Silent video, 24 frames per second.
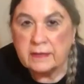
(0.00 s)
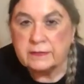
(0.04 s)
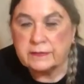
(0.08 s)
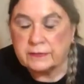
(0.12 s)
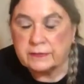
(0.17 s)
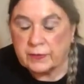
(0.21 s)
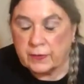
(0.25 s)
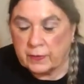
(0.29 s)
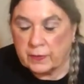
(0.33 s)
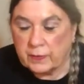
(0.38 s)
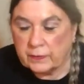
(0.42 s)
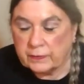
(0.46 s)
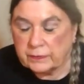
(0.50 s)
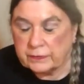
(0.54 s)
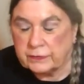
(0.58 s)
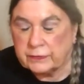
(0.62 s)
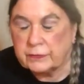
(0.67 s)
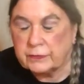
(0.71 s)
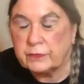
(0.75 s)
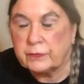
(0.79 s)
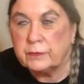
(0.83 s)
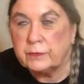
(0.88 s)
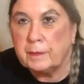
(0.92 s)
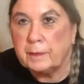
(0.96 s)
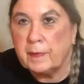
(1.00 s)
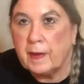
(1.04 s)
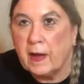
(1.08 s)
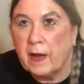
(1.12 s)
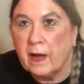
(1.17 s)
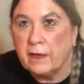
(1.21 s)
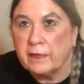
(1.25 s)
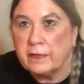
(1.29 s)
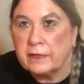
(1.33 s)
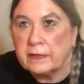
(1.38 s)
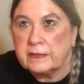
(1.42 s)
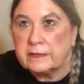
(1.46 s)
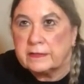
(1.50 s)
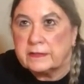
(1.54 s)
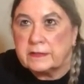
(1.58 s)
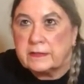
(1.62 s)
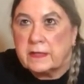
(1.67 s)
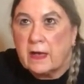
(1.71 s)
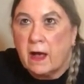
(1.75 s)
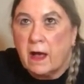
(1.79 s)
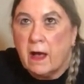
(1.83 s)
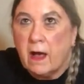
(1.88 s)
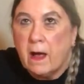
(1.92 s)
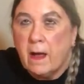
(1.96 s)
So scoop all this
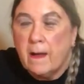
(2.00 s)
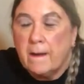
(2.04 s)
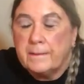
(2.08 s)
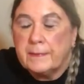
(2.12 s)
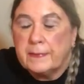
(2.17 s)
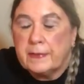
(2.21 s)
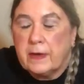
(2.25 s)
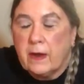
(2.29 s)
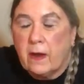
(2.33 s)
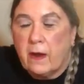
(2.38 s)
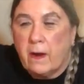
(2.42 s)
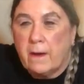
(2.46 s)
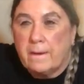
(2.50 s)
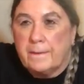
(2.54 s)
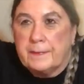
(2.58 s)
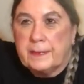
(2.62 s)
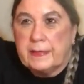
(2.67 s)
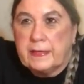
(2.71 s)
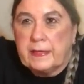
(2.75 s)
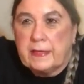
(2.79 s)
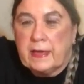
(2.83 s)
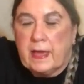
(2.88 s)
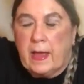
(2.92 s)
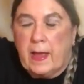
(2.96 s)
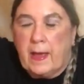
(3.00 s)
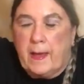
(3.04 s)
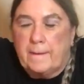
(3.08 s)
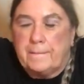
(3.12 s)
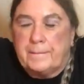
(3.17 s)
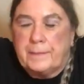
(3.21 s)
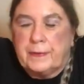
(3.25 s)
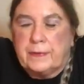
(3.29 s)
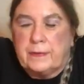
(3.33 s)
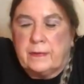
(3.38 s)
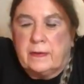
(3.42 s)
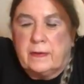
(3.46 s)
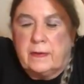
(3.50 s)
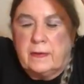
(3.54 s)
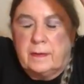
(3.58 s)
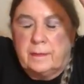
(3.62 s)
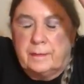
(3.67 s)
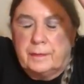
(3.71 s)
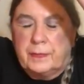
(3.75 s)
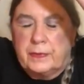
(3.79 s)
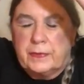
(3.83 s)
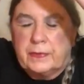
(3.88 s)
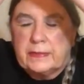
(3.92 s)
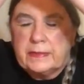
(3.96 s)
calm and harmony up,
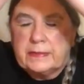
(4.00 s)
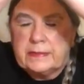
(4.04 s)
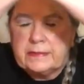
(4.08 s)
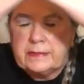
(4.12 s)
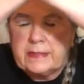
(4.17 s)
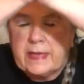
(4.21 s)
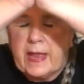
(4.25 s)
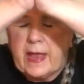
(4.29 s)
pull it